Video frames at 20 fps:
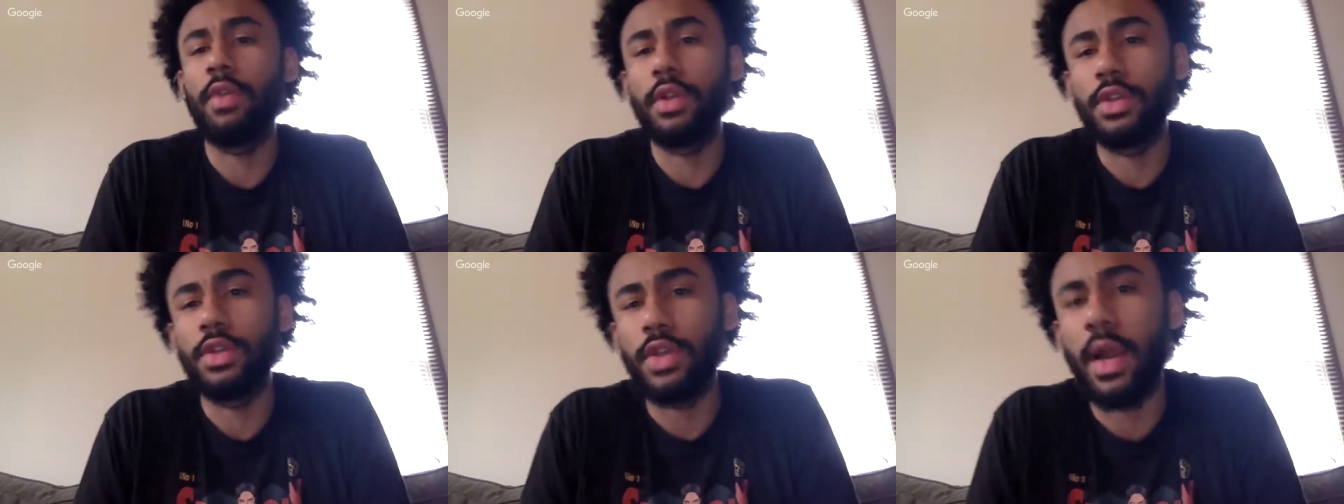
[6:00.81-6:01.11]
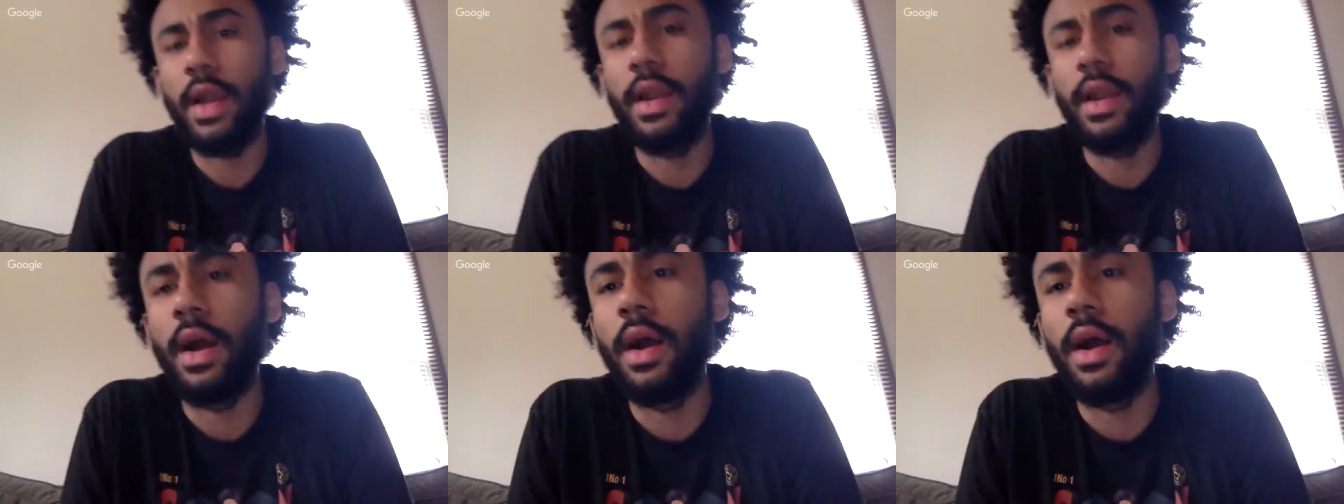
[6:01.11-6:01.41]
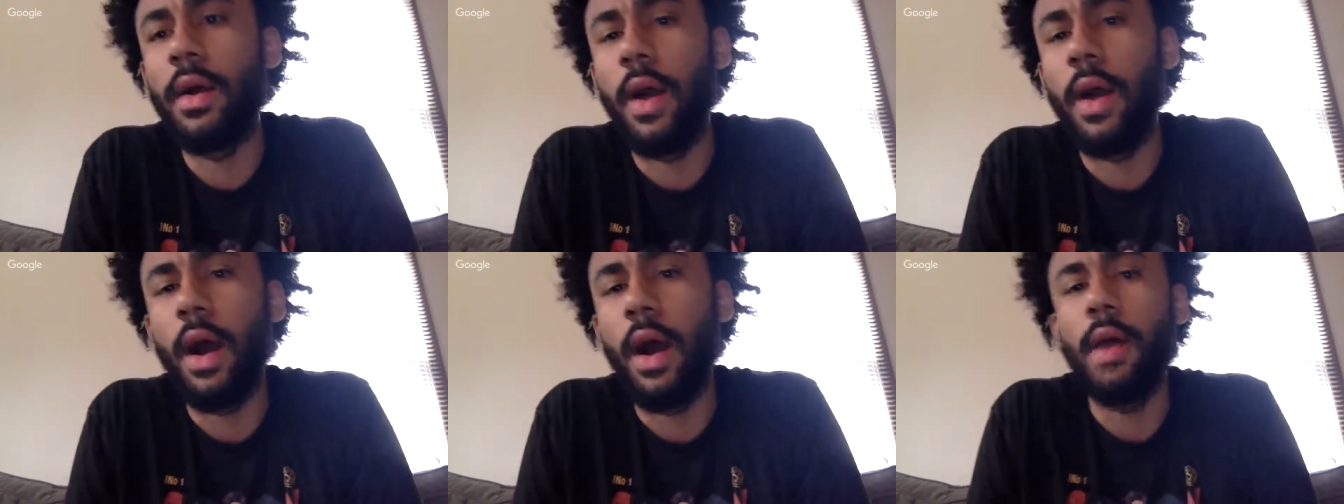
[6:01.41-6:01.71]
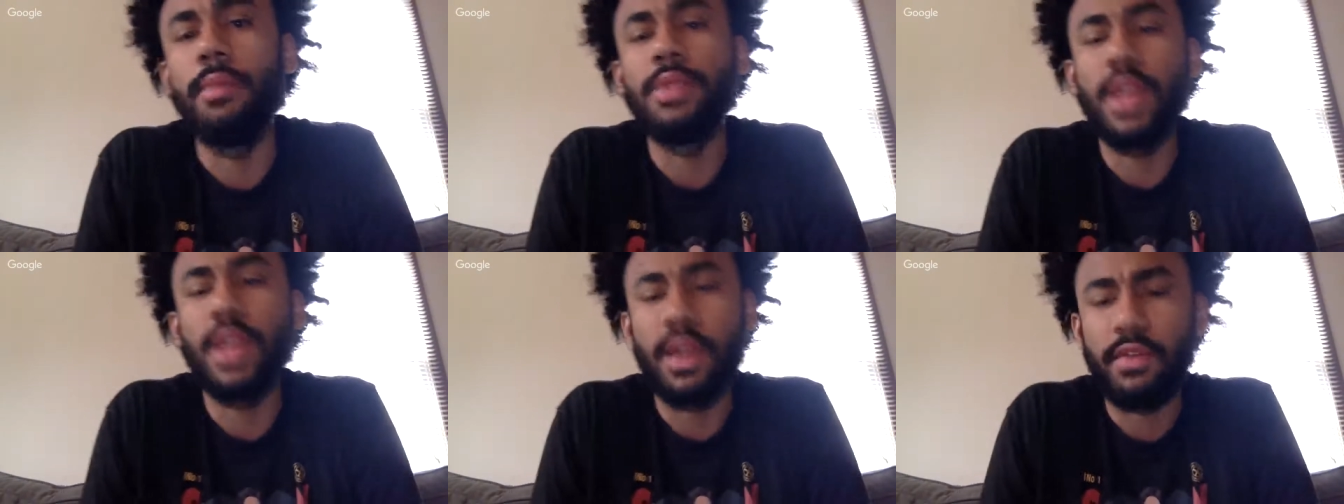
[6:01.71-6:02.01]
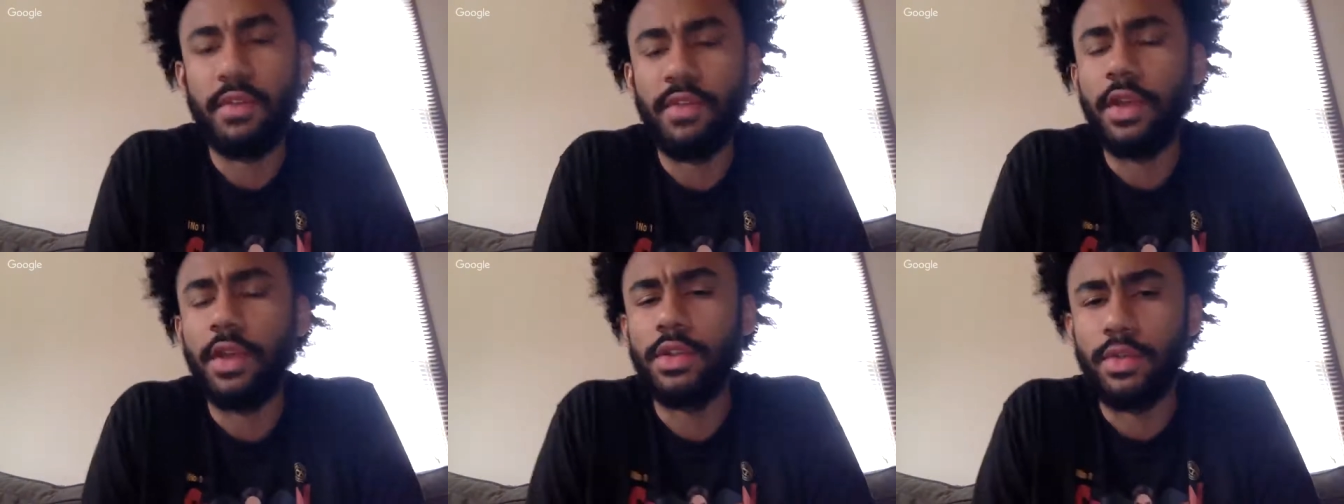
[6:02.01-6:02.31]
and try to take
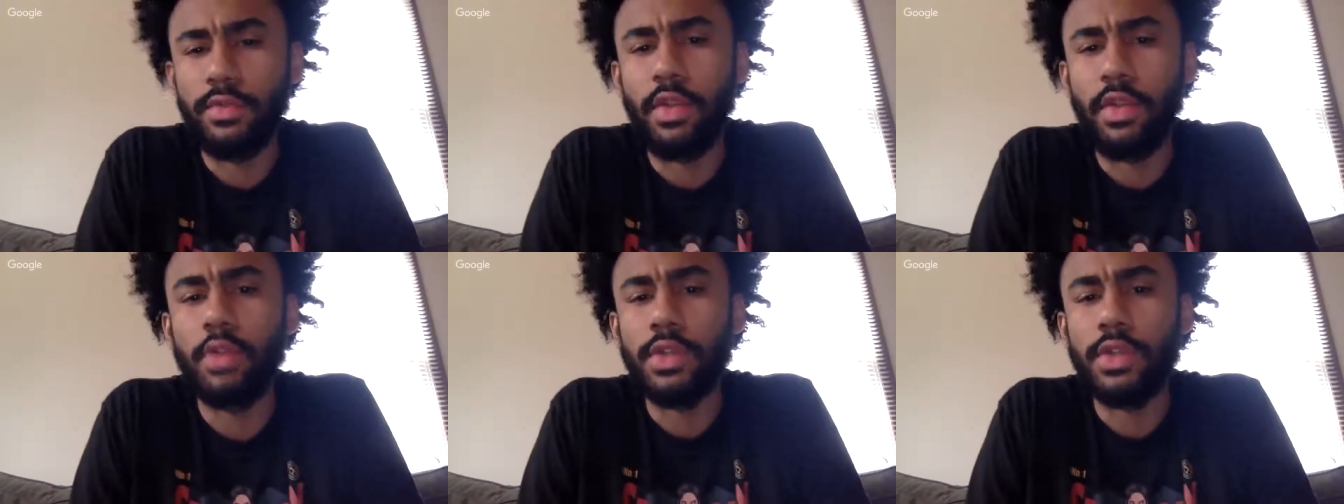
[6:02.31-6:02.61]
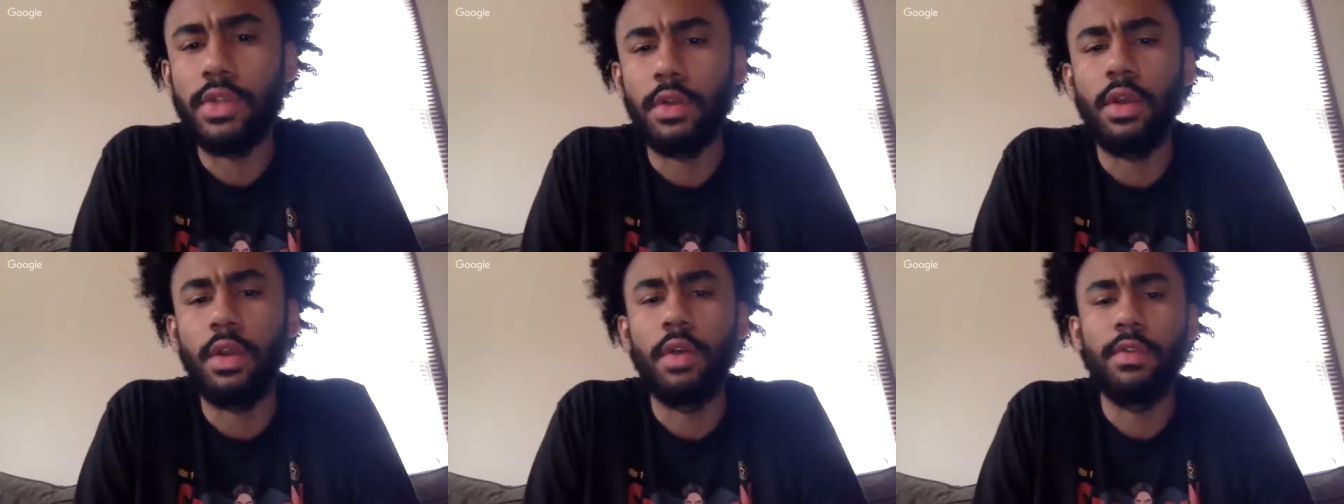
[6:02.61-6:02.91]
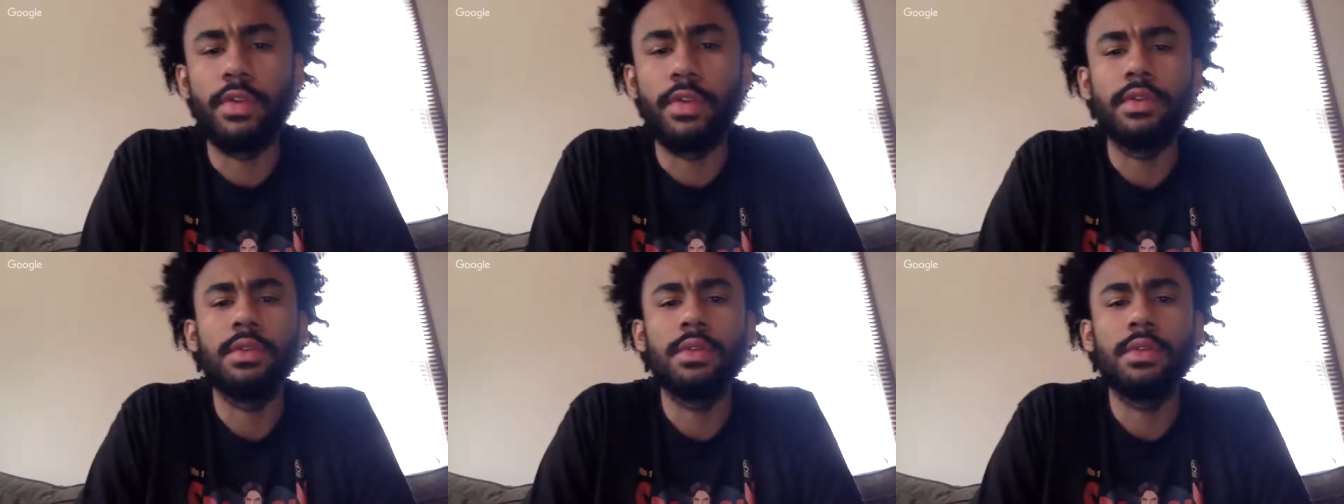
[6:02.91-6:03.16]
advantage of those turnovers.